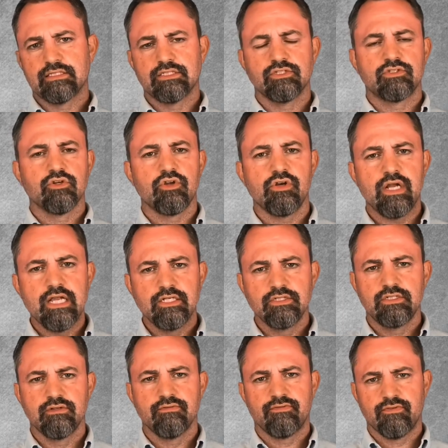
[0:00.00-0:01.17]
And so your
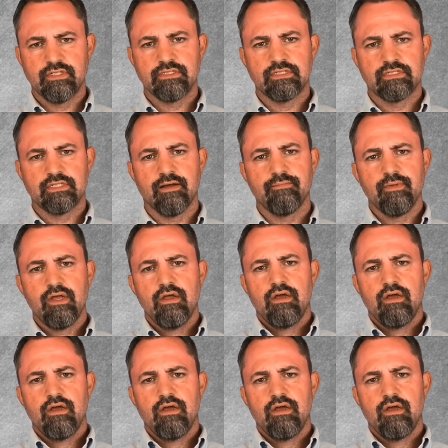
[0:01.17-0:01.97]
engine freezes up